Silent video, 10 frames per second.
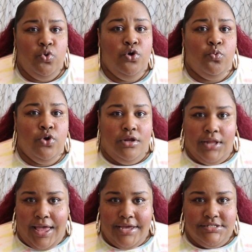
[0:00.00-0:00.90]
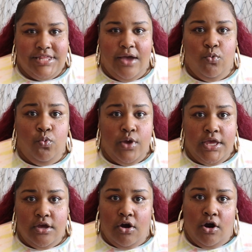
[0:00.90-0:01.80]
we'll realize that
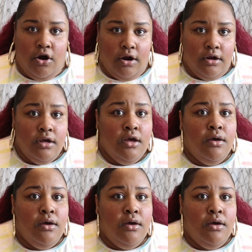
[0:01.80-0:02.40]
we are